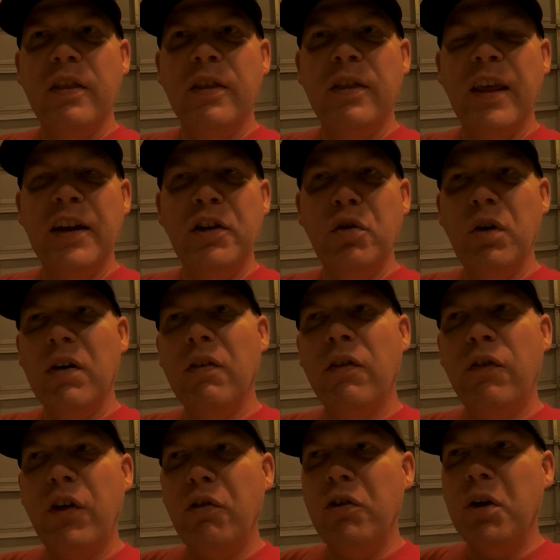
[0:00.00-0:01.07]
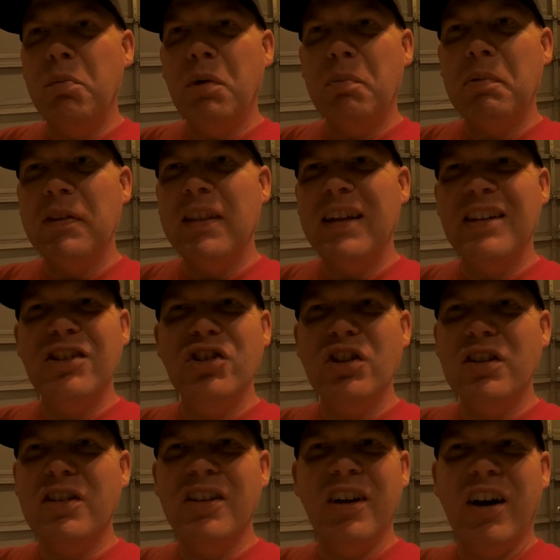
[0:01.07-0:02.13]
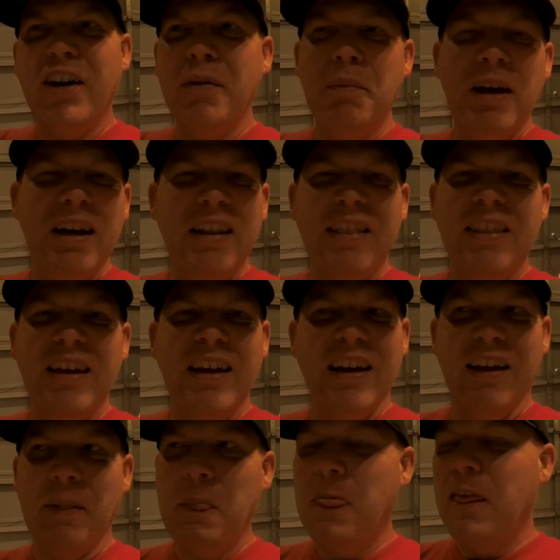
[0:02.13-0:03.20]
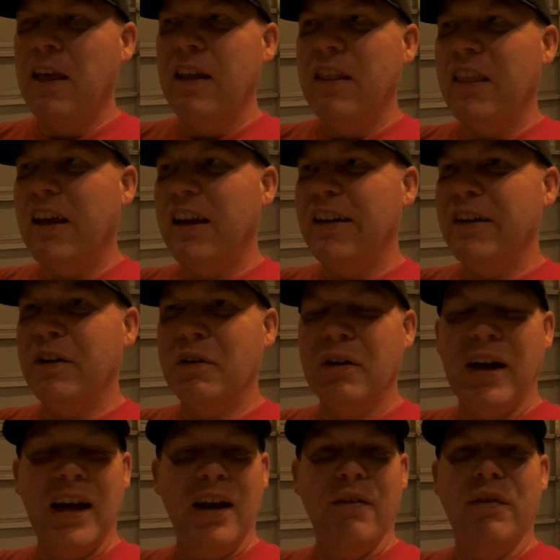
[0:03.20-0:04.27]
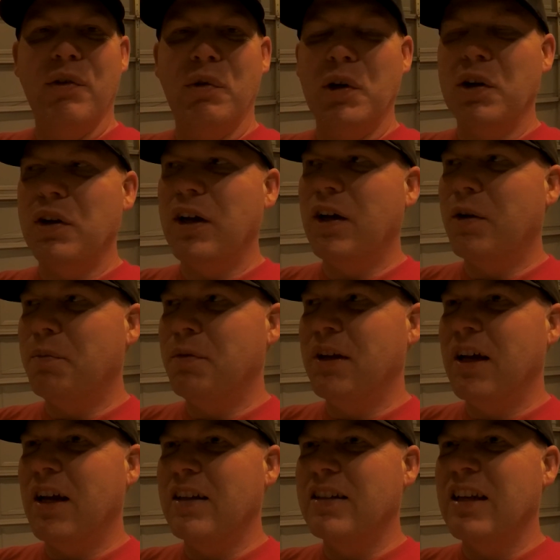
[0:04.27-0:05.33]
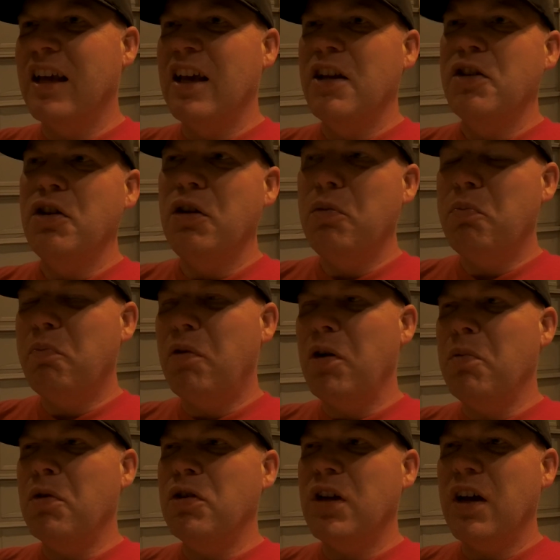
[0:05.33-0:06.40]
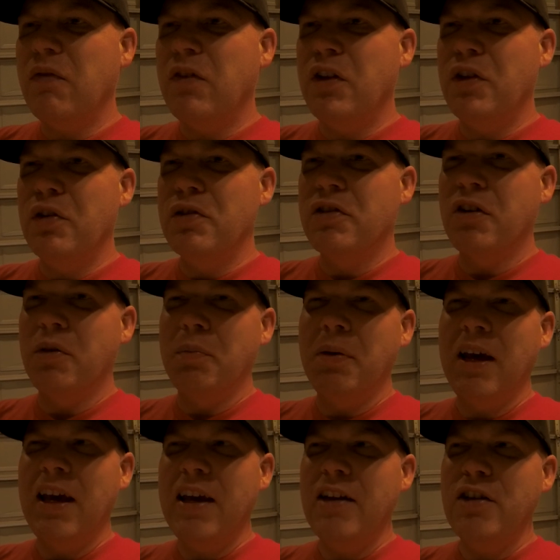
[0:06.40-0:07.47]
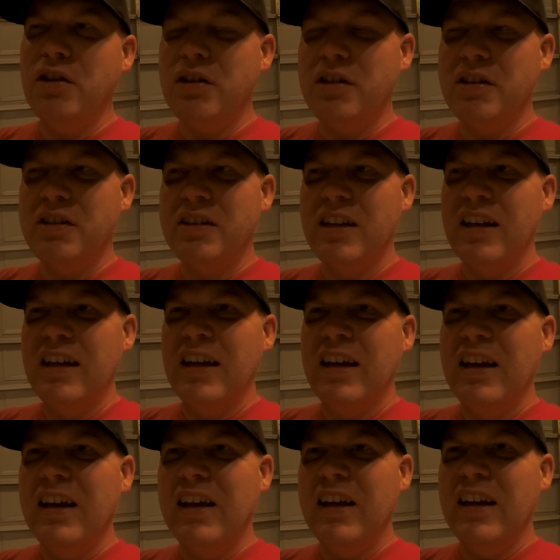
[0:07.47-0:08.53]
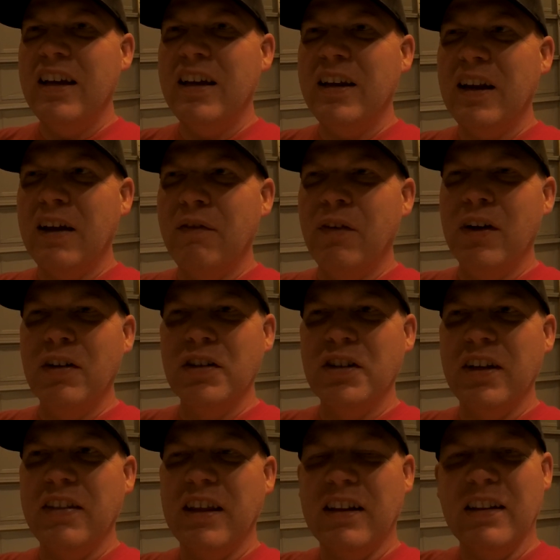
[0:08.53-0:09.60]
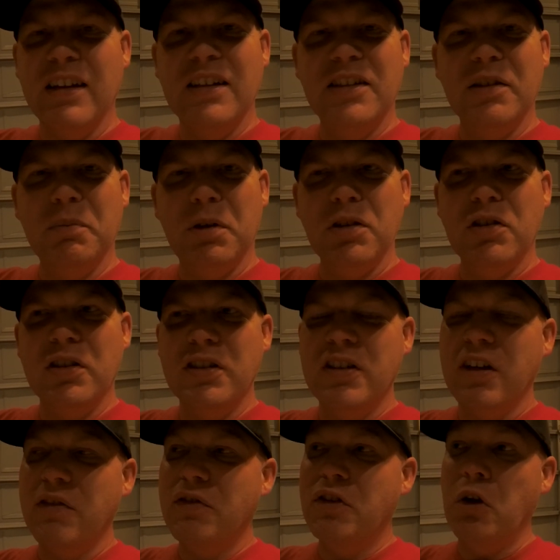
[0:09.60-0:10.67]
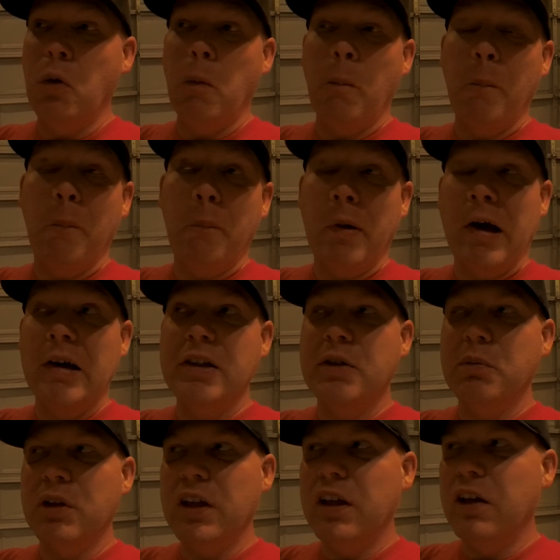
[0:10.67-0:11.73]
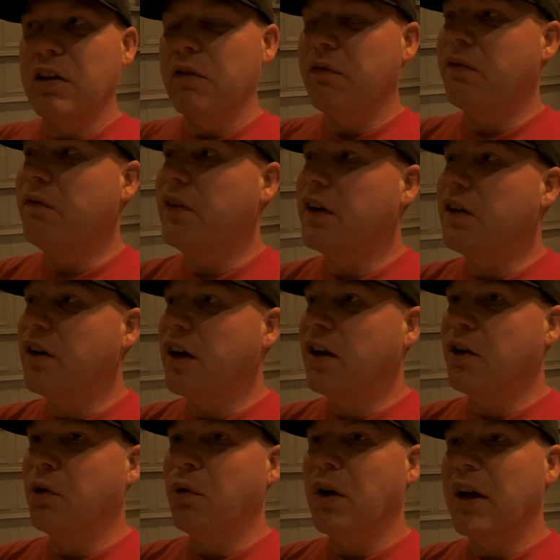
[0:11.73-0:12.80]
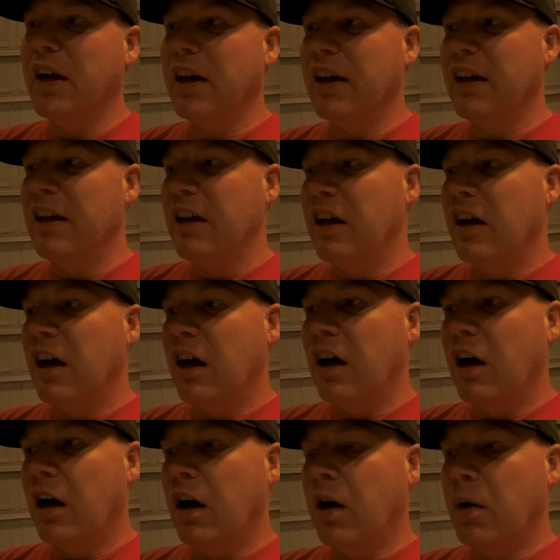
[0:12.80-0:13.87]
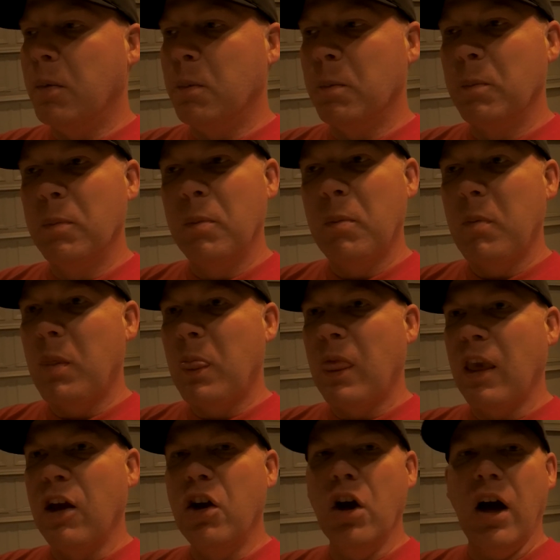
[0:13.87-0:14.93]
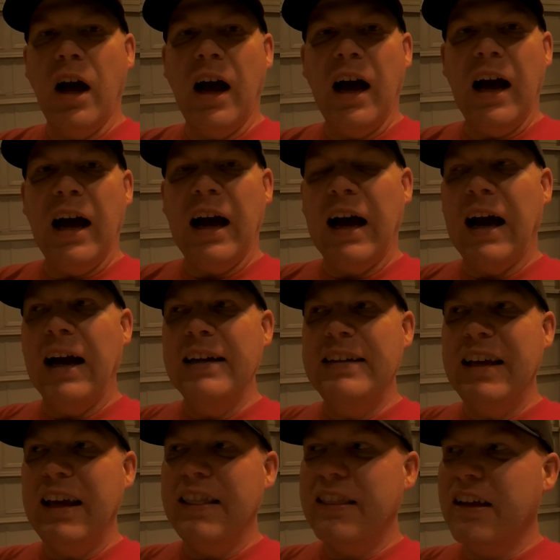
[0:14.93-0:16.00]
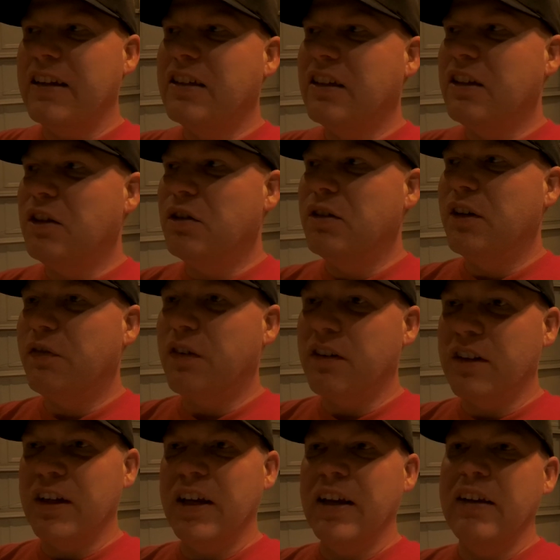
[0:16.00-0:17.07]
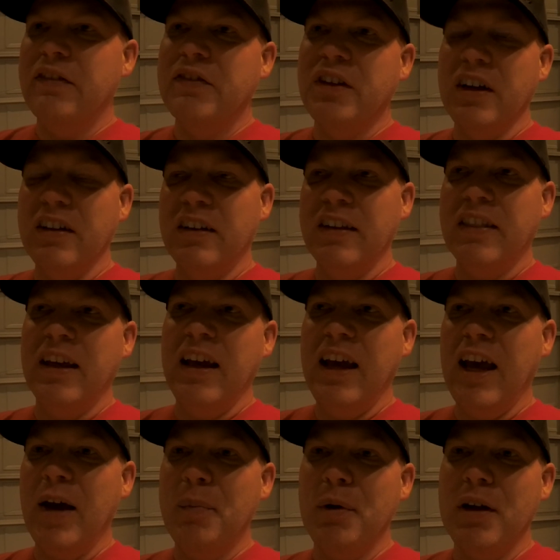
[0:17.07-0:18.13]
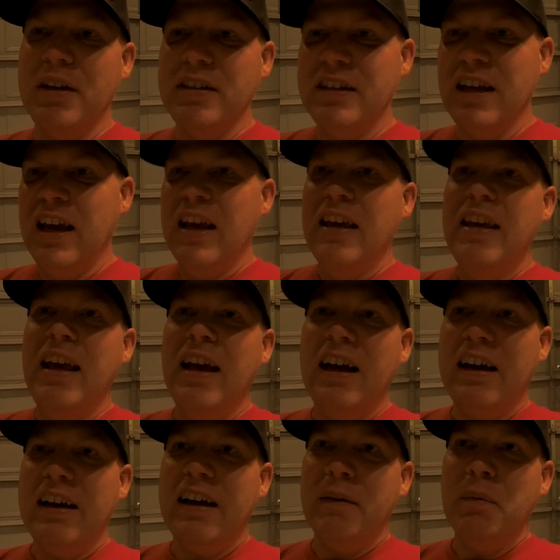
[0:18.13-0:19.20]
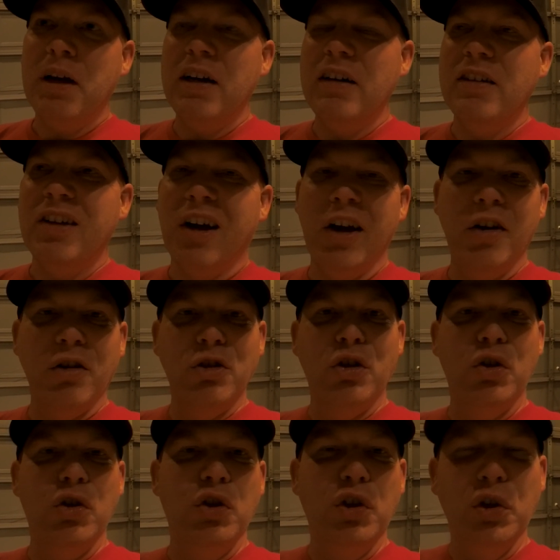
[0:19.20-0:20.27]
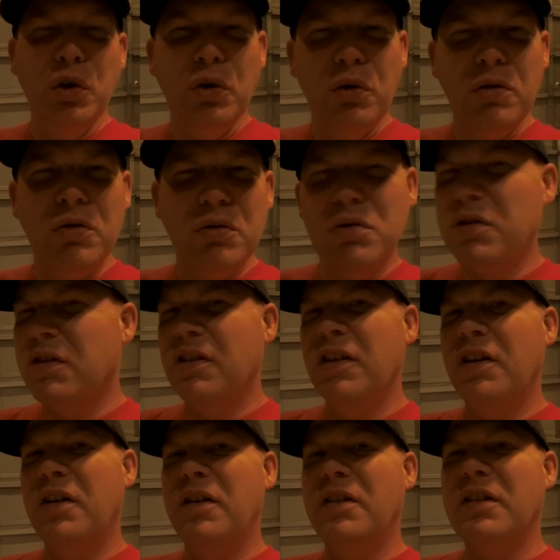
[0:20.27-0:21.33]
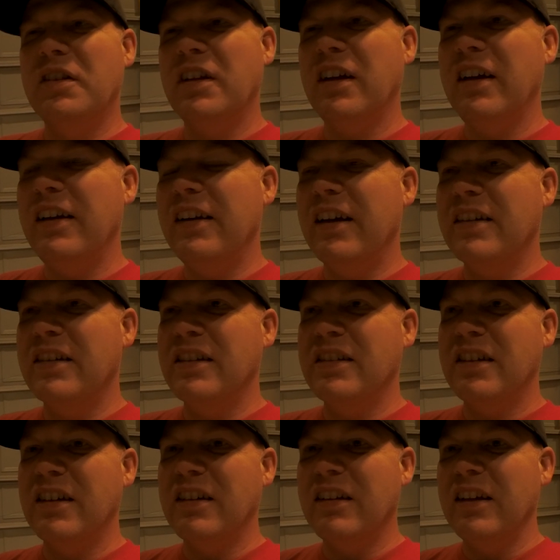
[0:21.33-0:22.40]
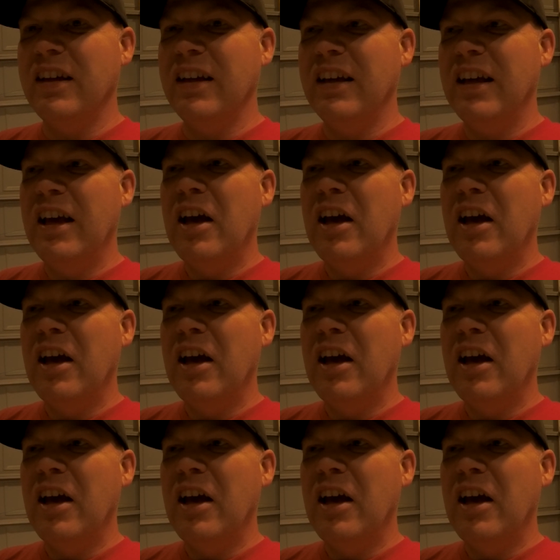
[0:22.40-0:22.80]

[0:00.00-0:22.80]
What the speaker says: They do have a phone number, but that's just an automated thing. They don't have a real help desk. So you pretty much have to use their pages. And I found a site that lists a bunch of stuff, so possibly he could figure out a way. I take things a little differently. If something like that happens, yeah, I'm not entitled to use their site necessarily.